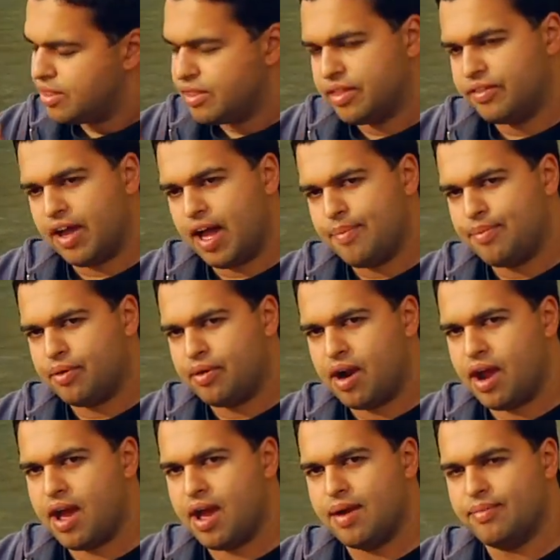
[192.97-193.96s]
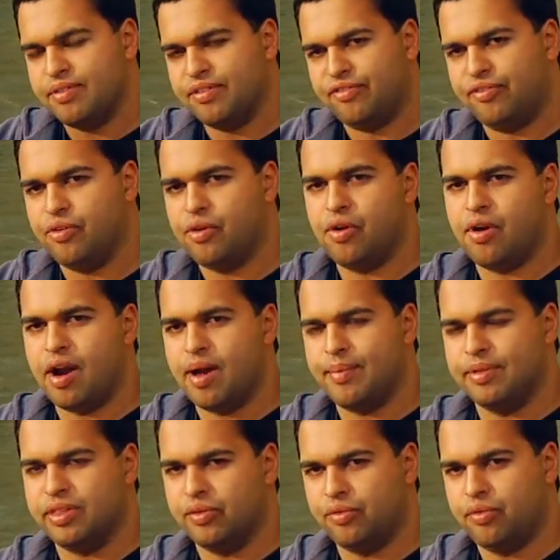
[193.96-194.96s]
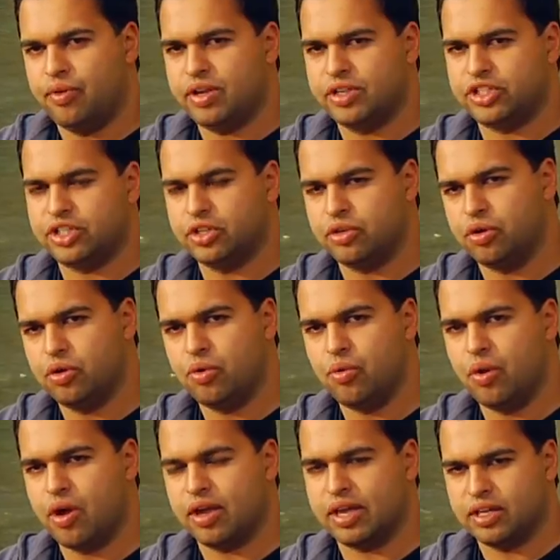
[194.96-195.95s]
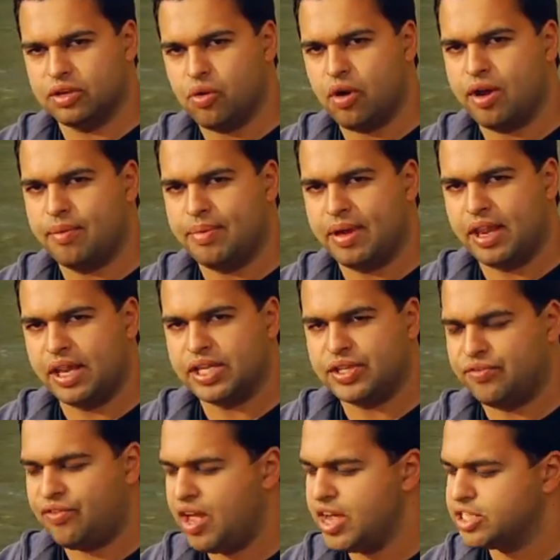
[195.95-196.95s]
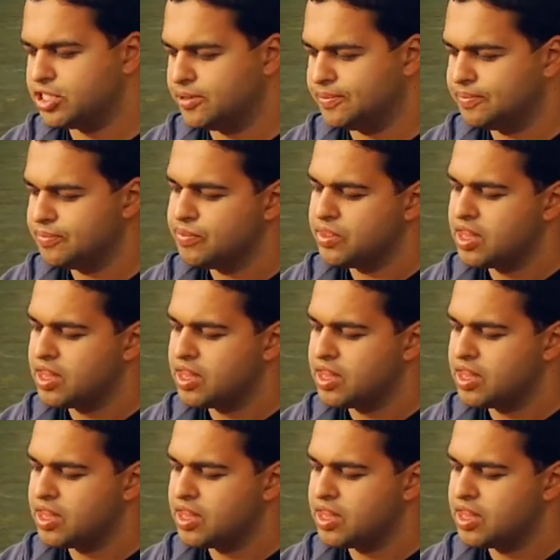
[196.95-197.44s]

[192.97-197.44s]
the upper arm, the forearm and the wrist should all work in quite a balanced fashion.